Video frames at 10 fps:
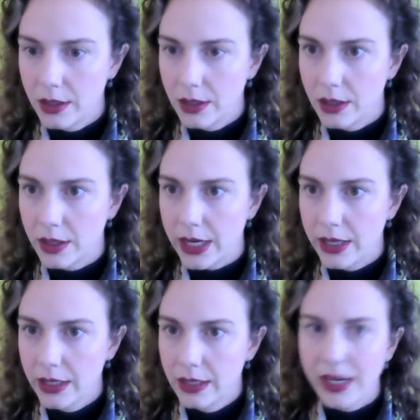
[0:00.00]
Okay.
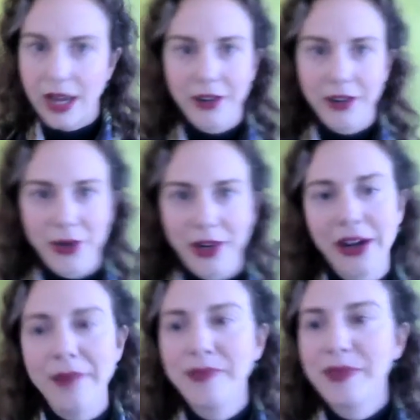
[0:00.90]
Yeah, there you are.
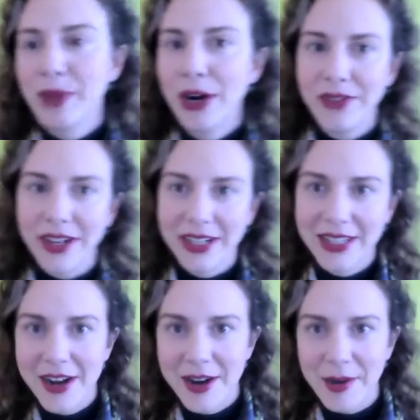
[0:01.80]
Okay, perfect.
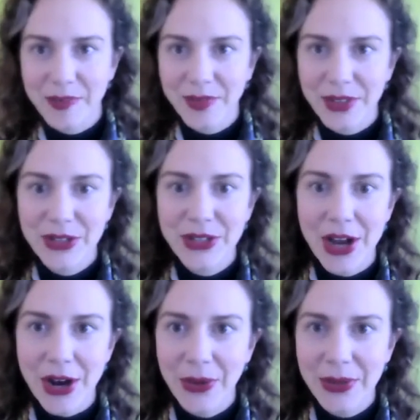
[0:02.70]

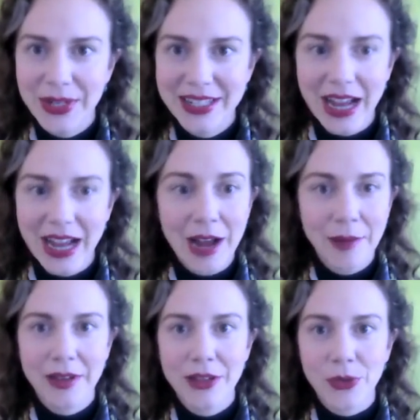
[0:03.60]
So
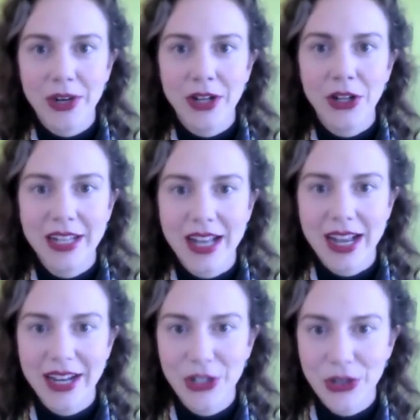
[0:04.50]
I'm thrilled
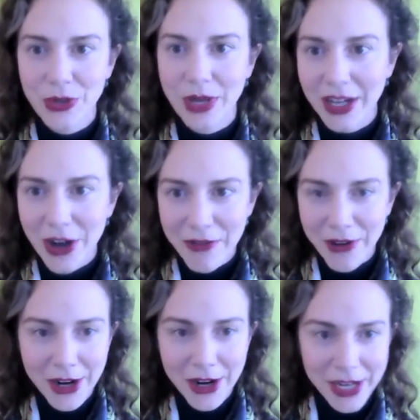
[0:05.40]
today to kick off
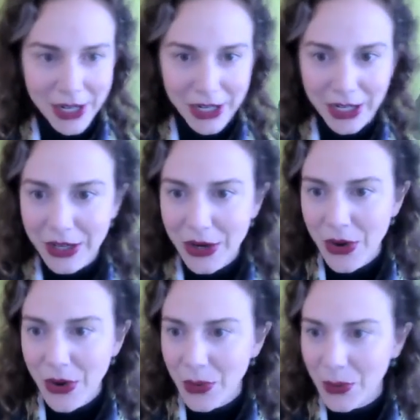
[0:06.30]
our year
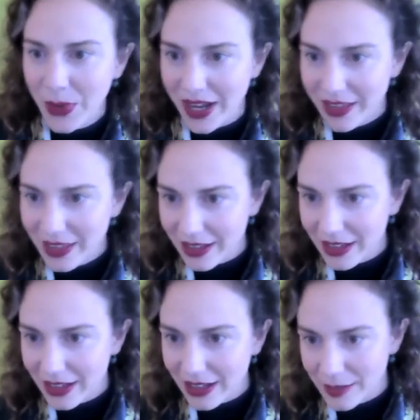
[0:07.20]
with,
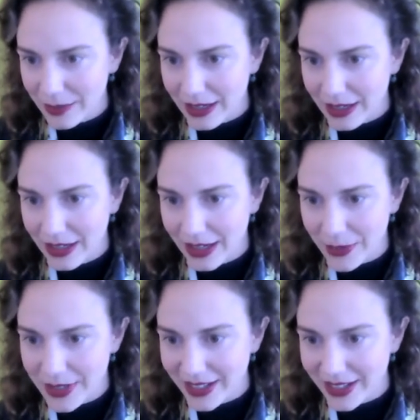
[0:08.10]
one
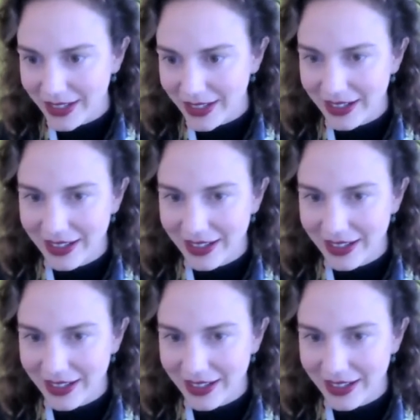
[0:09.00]
second.